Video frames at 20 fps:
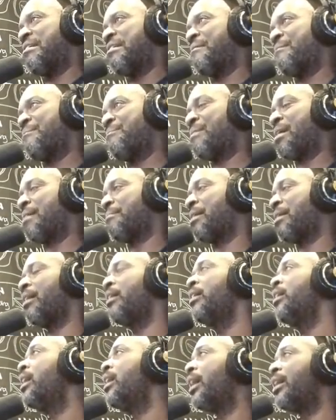um, and
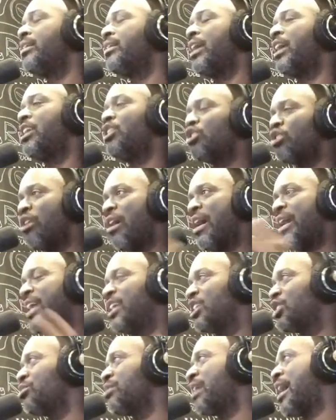and, and you know how they
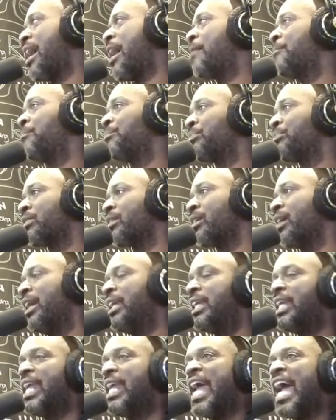do that.
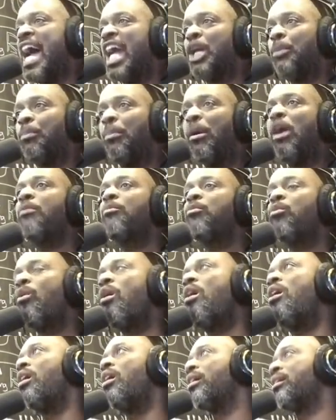And then they had a perp
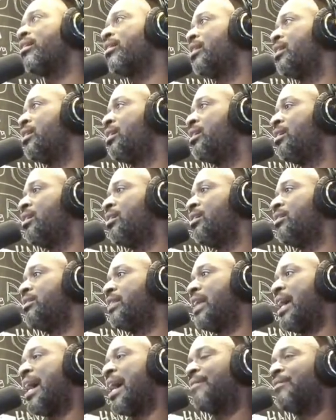walk.
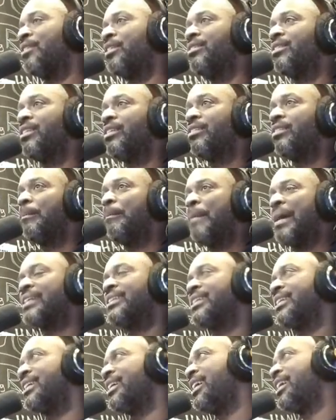They have the, the, the
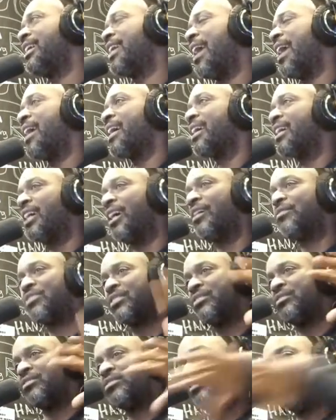Mexican in handcuffs
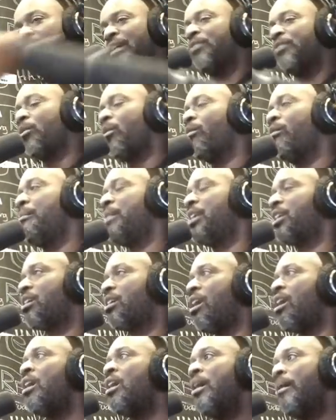and dun, throw him in a
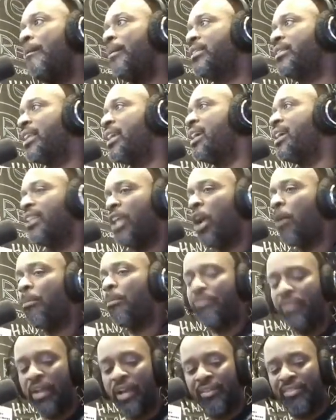car. But then they
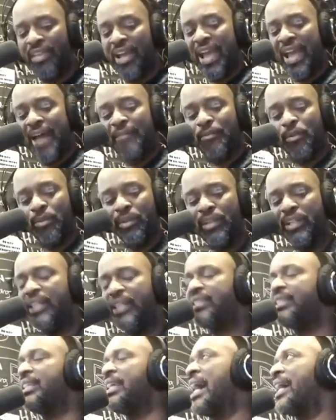they they haven't
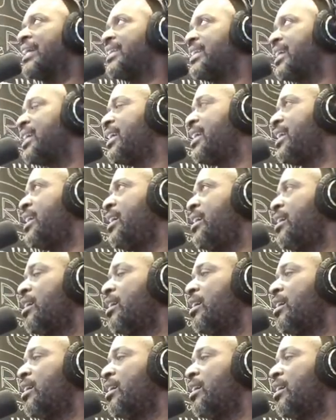released the identity